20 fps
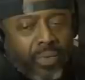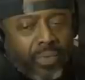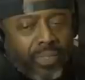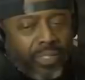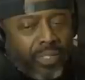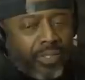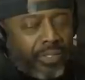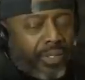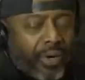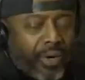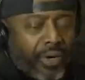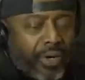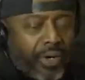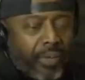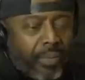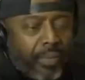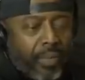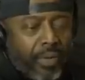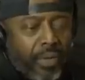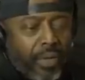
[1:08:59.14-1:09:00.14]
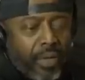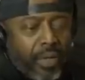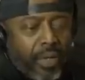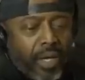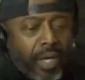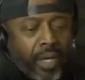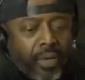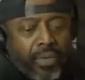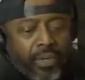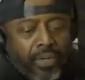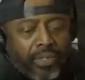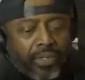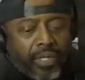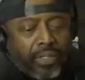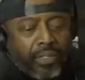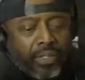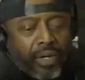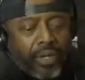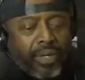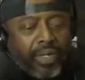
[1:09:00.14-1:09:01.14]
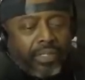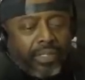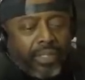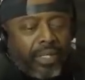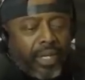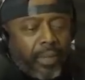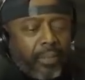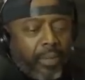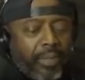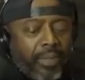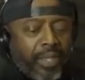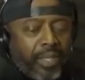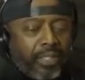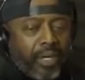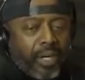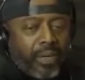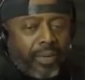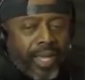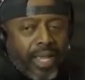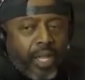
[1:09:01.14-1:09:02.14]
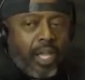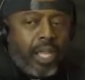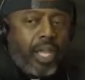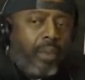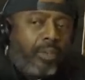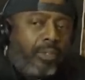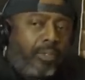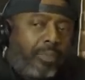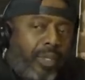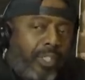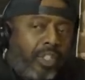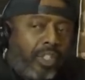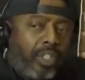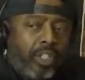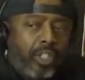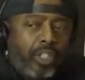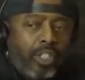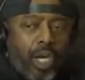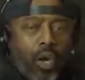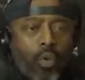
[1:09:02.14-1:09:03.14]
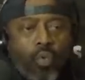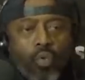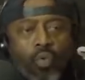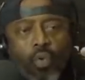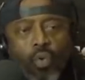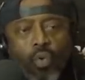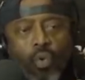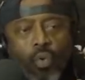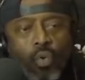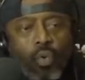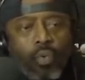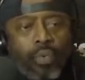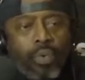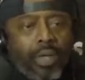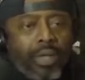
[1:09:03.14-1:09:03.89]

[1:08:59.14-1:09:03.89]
was a turn up. And when you say turn, sometimes people think turn like, it was bitches, turn, ooh, ooh.